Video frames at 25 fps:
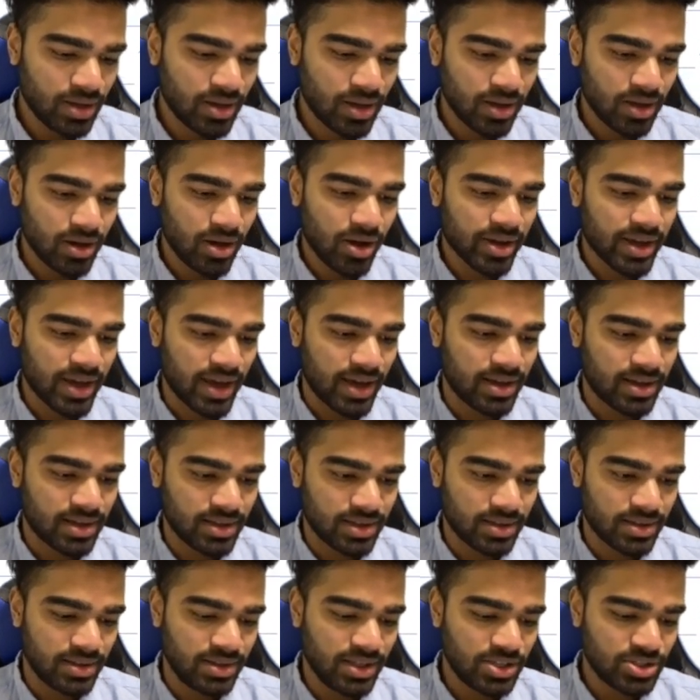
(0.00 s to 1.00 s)
Okay,
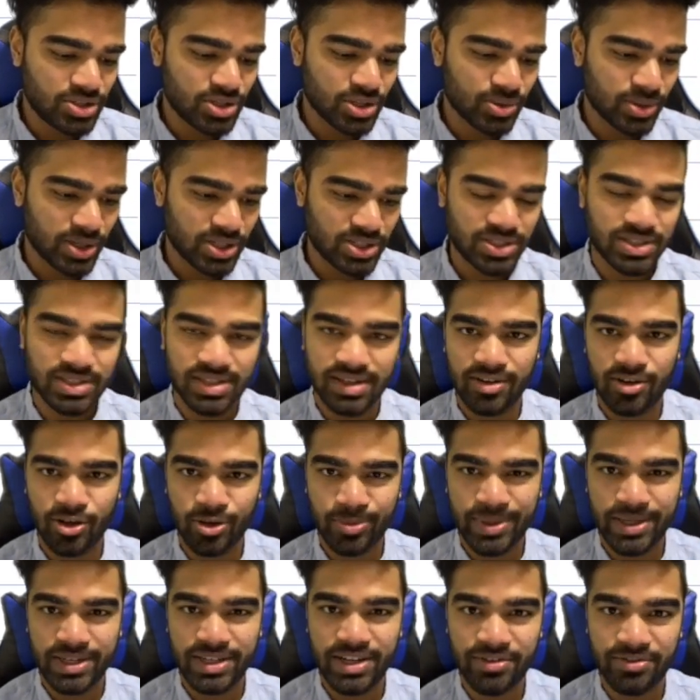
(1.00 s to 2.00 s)
these two questions are a little
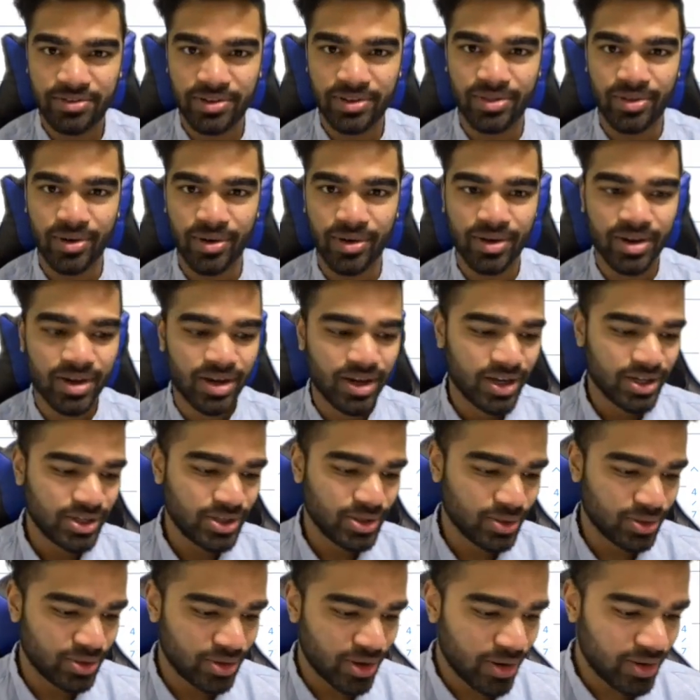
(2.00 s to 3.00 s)
bit different though. You'll
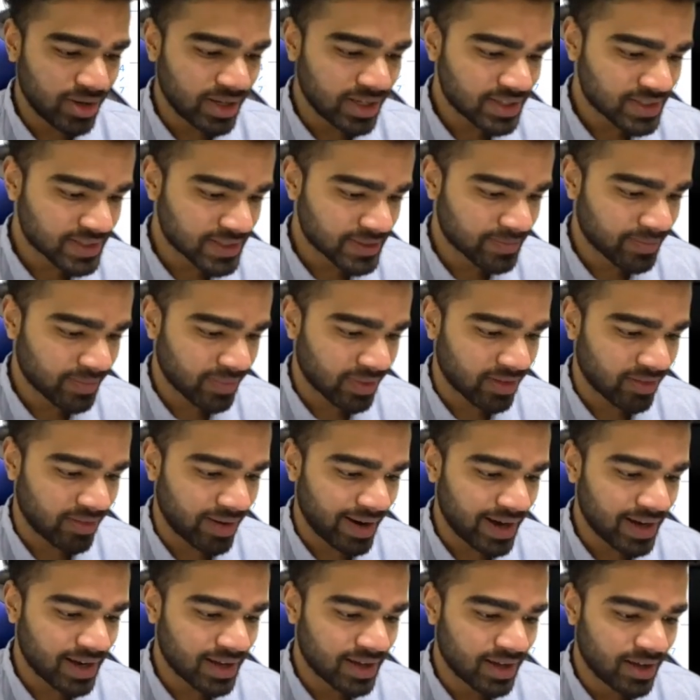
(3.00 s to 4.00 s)
notice,
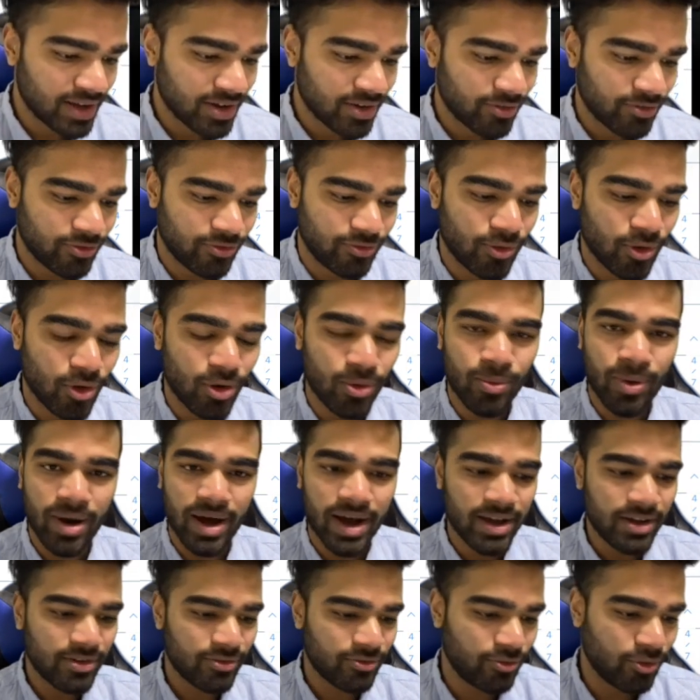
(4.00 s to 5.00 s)
right?
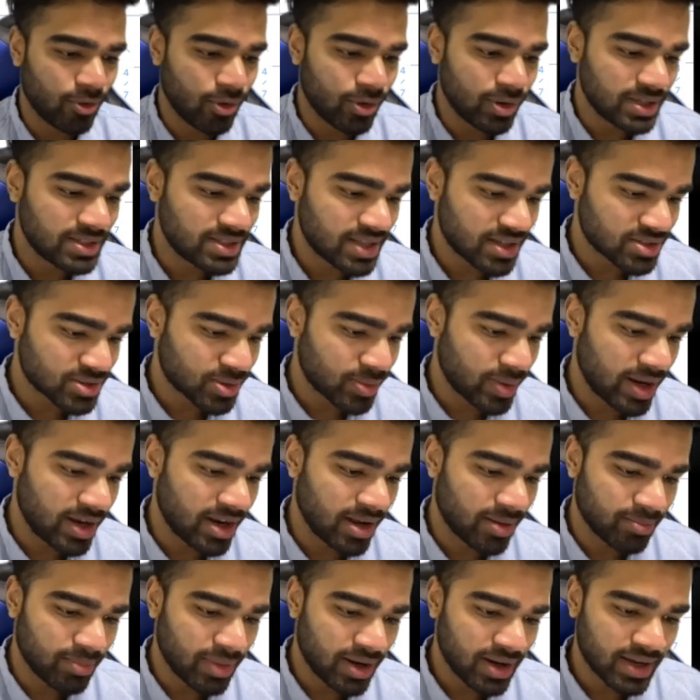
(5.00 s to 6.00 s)
4 is a square
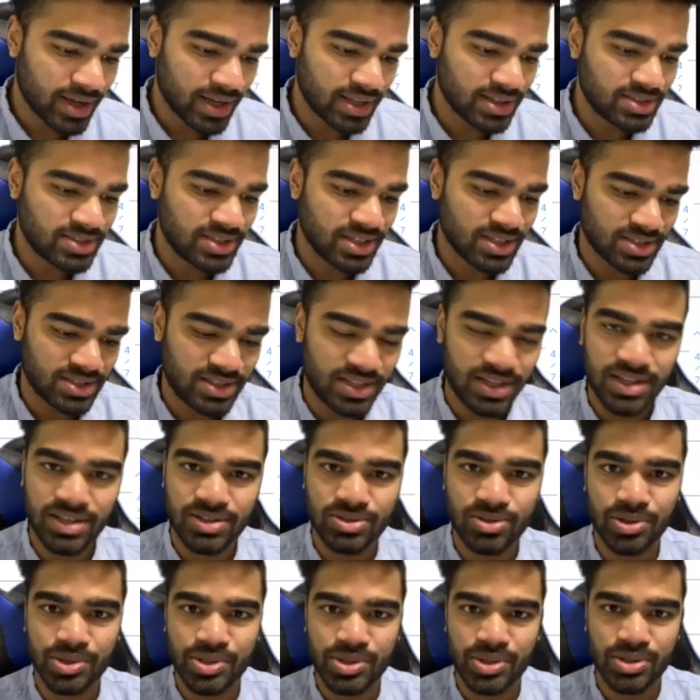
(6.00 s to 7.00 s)
number and 16 is
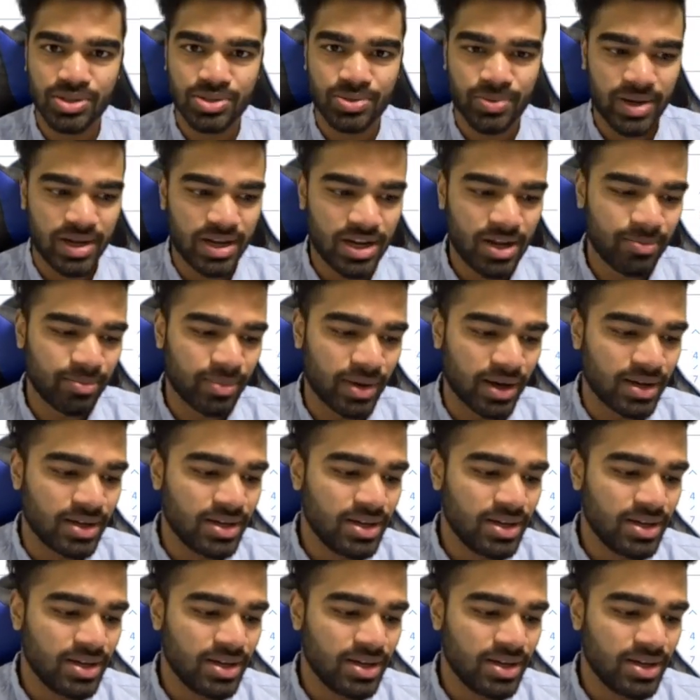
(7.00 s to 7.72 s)
also a square number.